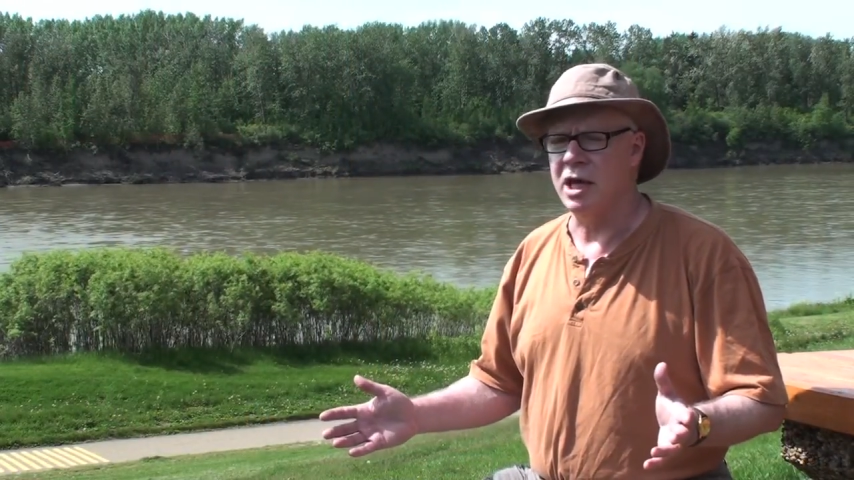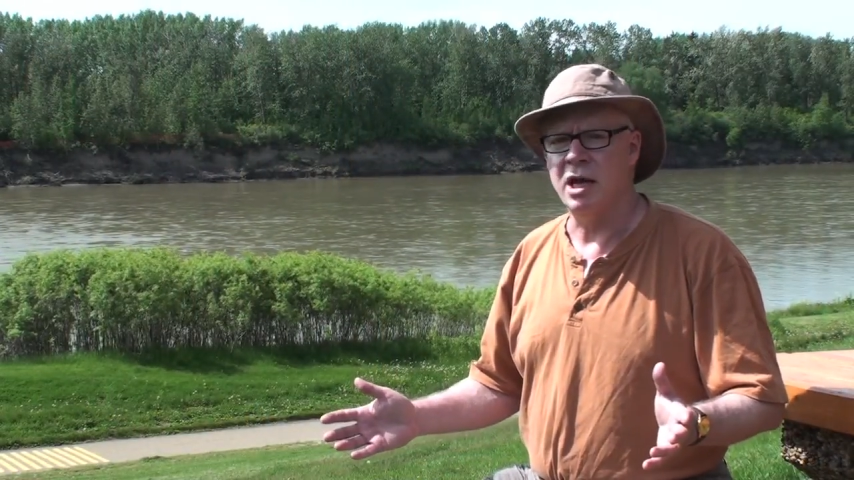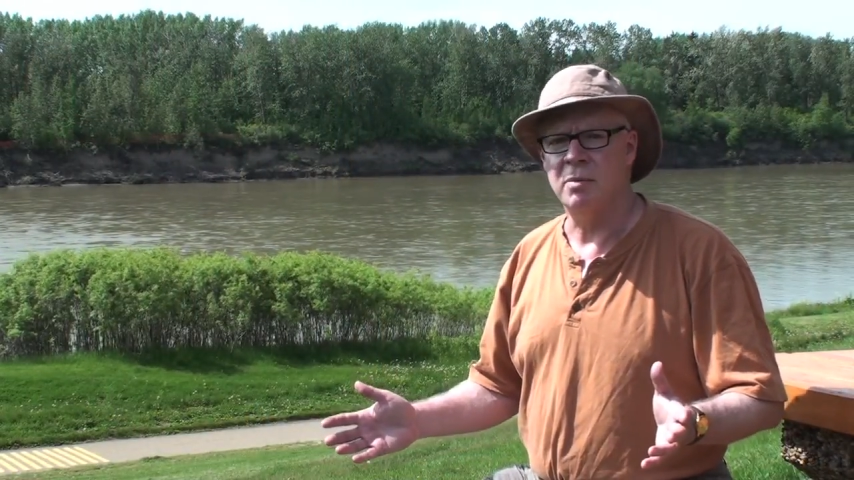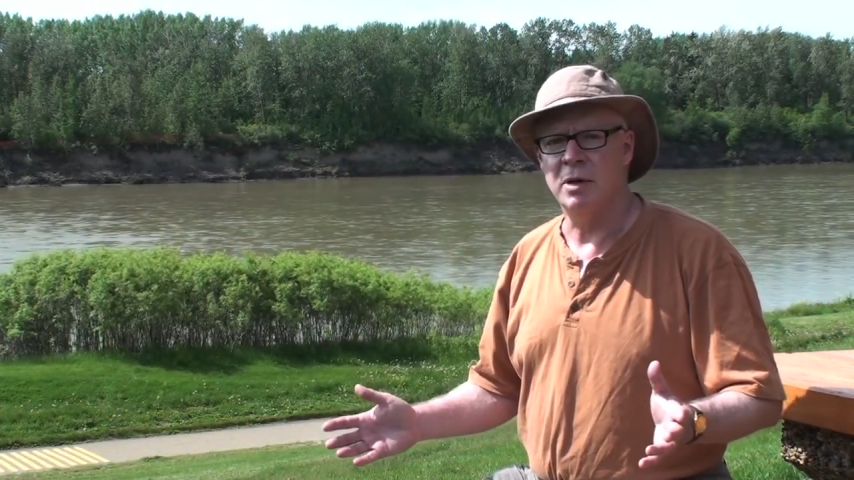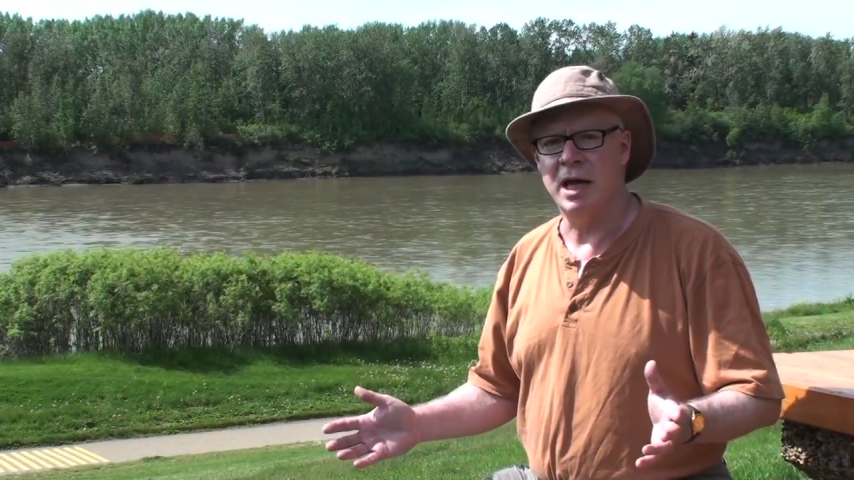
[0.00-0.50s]

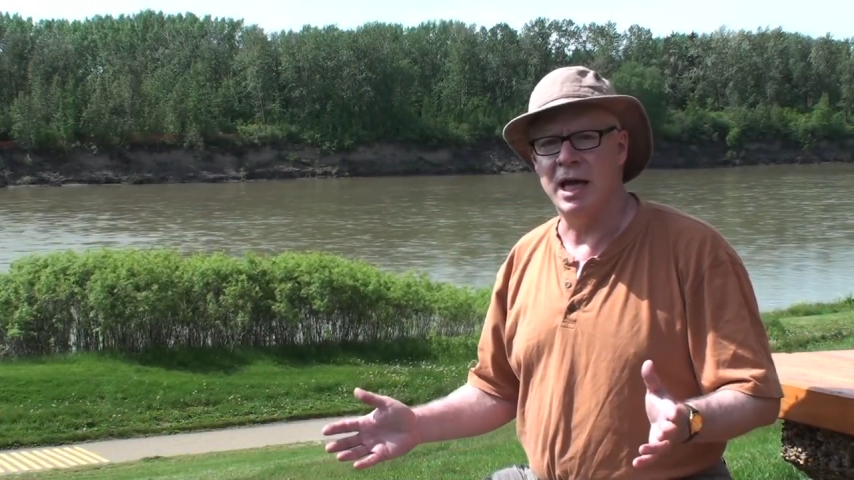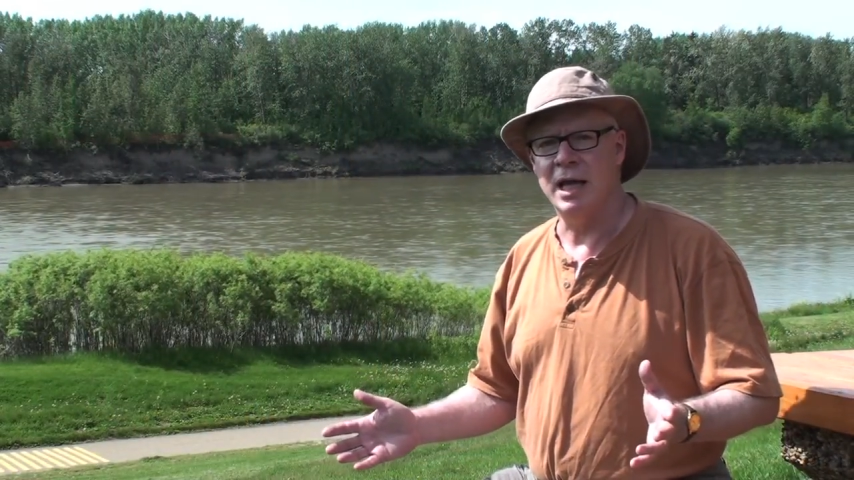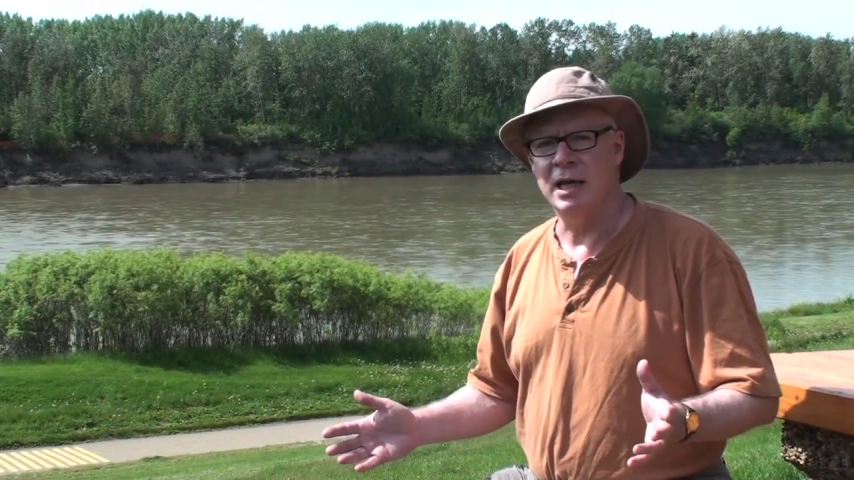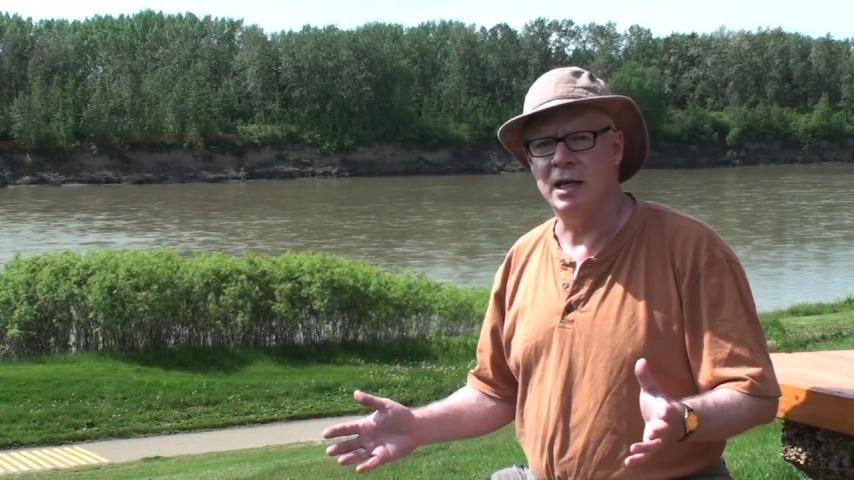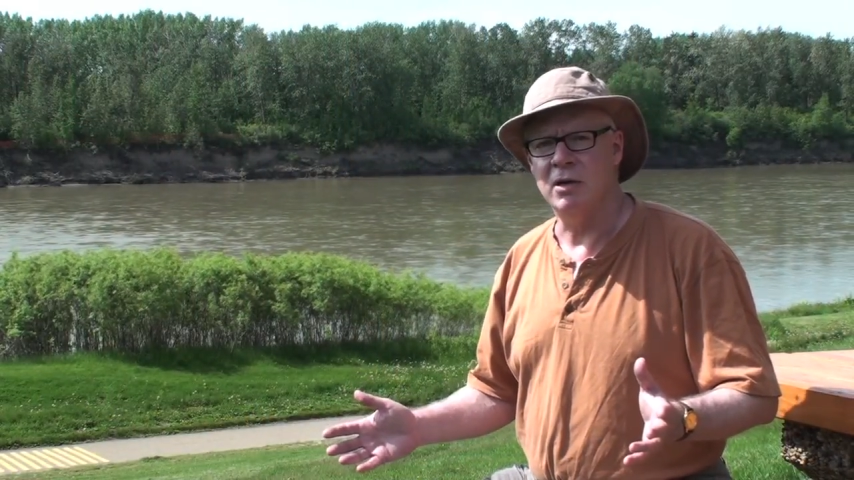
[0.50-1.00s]
camera
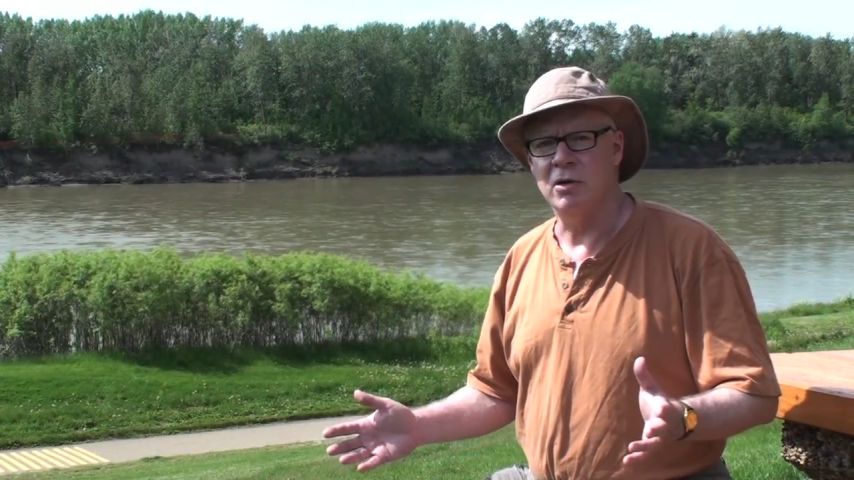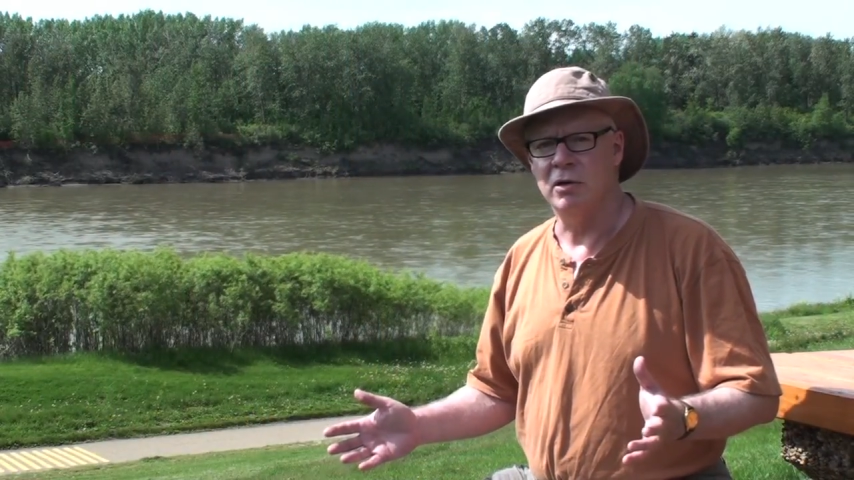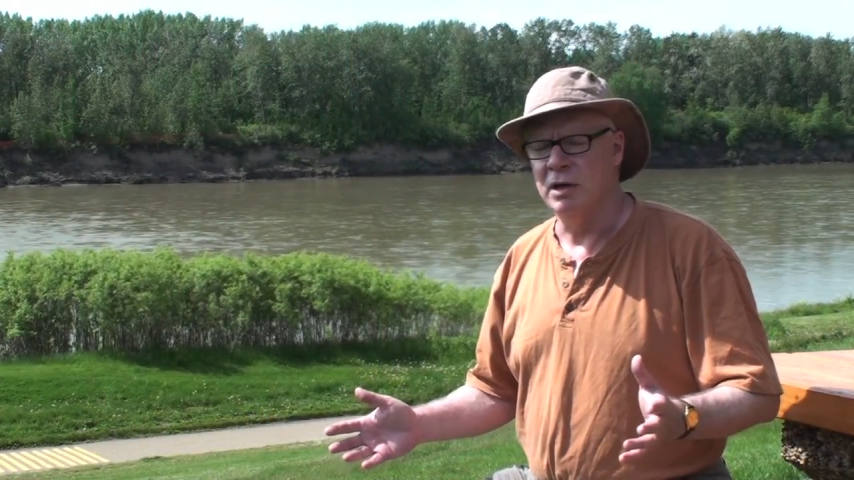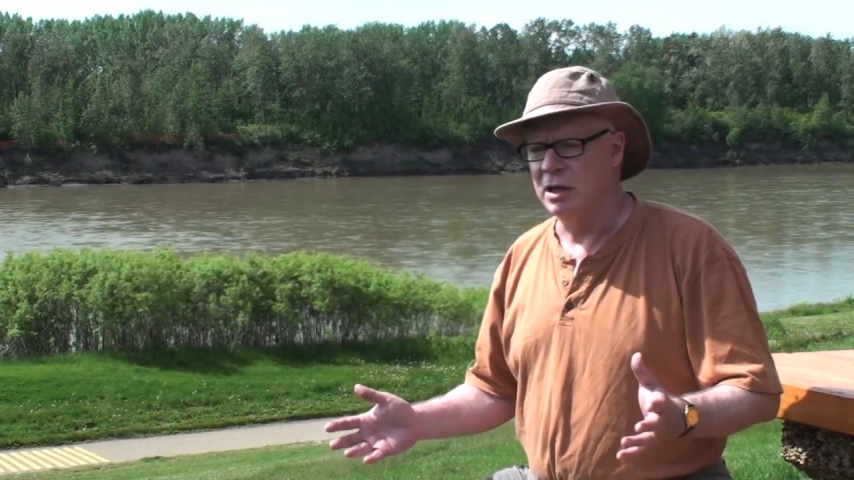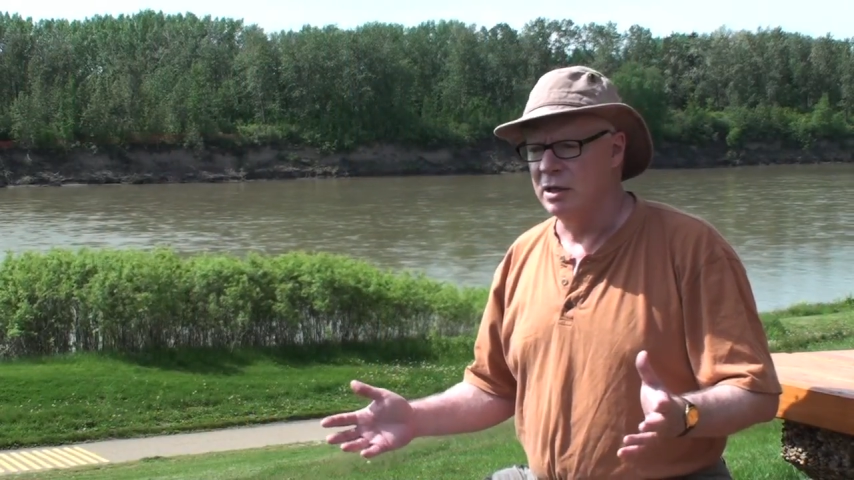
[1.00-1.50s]
handy
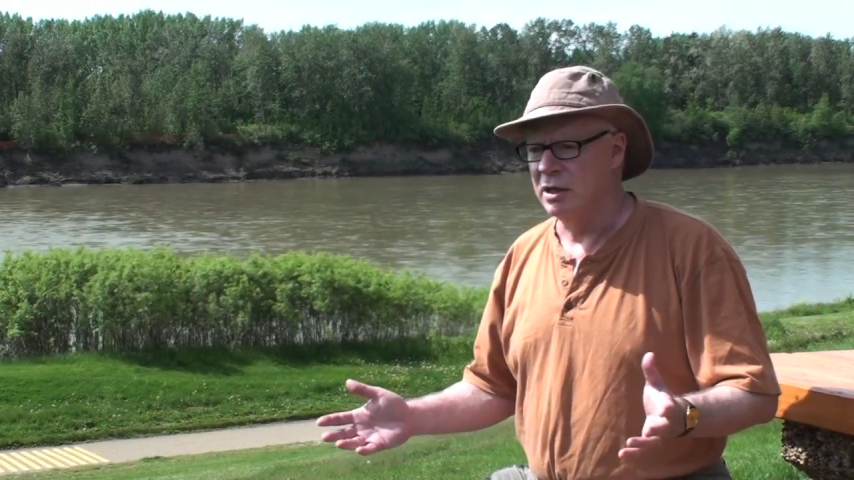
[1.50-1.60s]
or